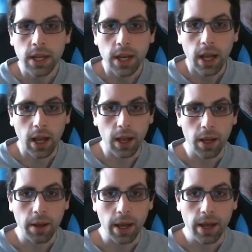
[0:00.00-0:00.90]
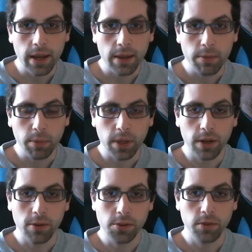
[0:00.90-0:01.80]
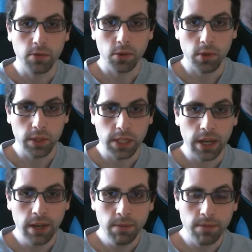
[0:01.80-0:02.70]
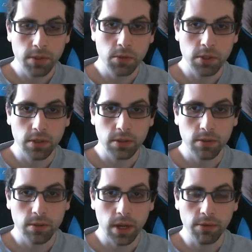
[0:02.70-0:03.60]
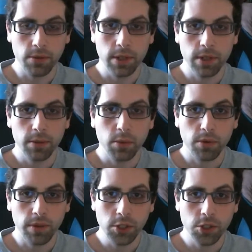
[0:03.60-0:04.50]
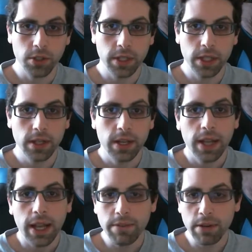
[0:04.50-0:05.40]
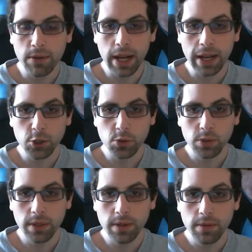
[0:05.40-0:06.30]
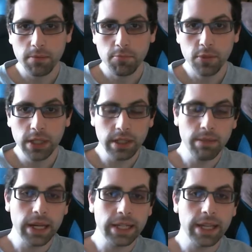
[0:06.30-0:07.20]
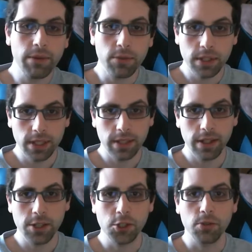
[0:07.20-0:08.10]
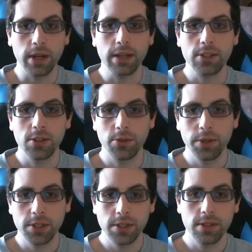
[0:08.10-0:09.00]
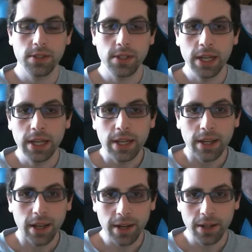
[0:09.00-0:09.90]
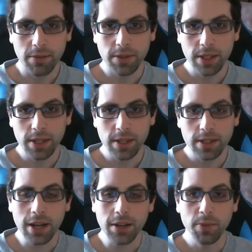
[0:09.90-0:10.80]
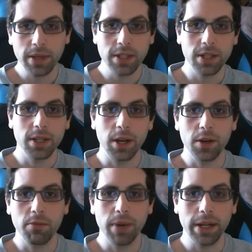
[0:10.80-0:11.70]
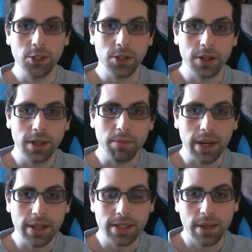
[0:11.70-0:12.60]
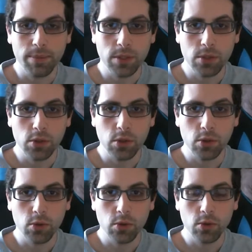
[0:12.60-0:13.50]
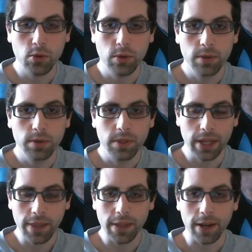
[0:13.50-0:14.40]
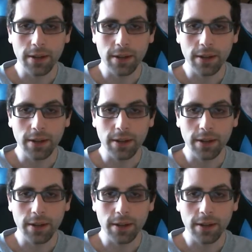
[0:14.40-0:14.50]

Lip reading: I have been playing Hearthstone for a long time, used to cover it professionally, have never actually really made the effort to hit Legend rank, so this is kind of the documenting of my journey and my attempt to get there.